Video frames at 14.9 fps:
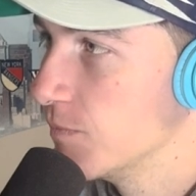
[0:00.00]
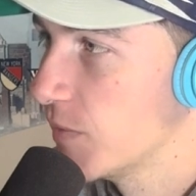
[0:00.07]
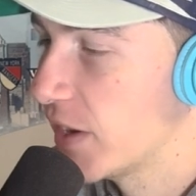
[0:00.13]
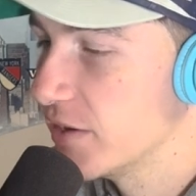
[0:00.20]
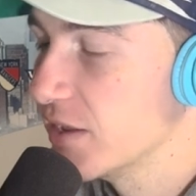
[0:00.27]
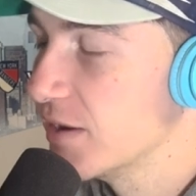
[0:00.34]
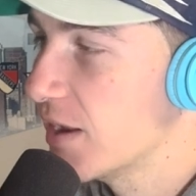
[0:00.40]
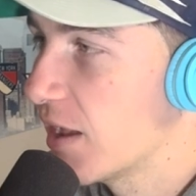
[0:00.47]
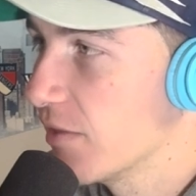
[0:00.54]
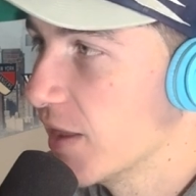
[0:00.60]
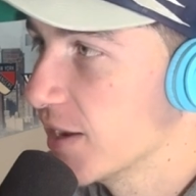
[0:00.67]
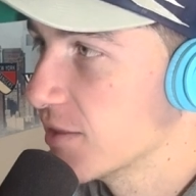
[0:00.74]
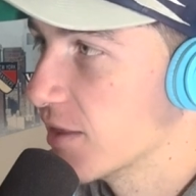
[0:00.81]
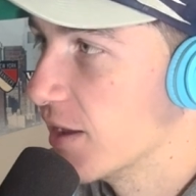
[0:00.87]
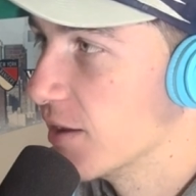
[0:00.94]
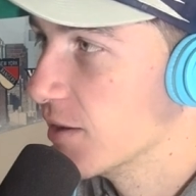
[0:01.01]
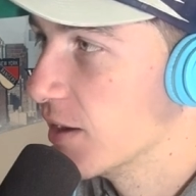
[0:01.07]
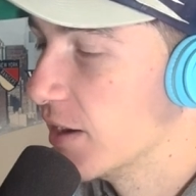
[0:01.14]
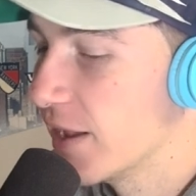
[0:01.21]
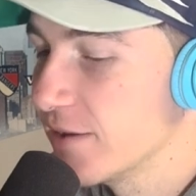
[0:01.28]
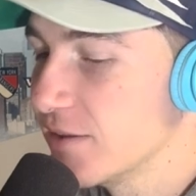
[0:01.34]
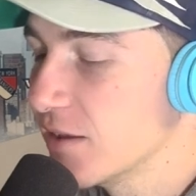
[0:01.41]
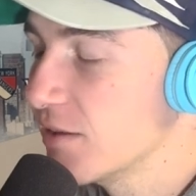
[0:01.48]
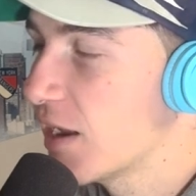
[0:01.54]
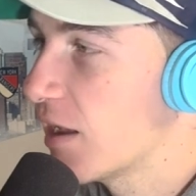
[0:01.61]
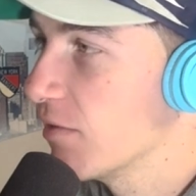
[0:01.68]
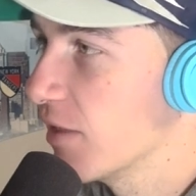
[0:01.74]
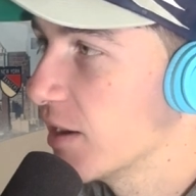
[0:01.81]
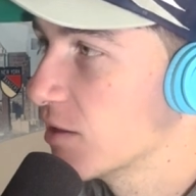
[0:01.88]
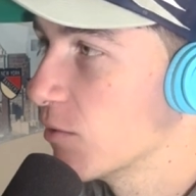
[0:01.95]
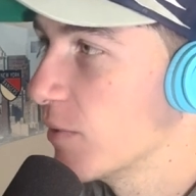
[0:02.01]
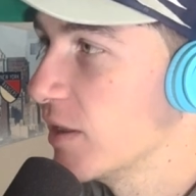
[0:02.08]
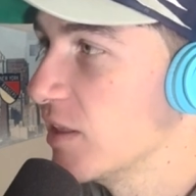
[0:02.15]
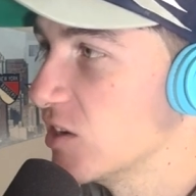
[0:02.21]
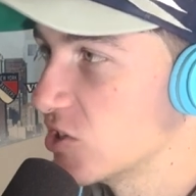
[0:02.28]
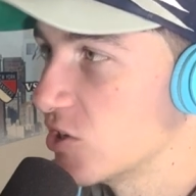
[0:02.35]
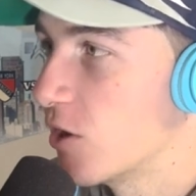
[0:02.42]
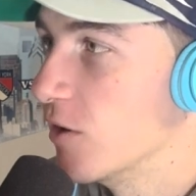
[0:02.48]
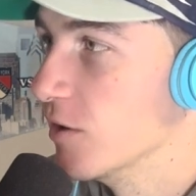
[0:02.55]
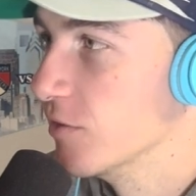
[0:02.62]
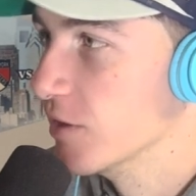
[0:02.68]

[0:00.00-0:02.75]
I did not like that. And I did not like the way they started the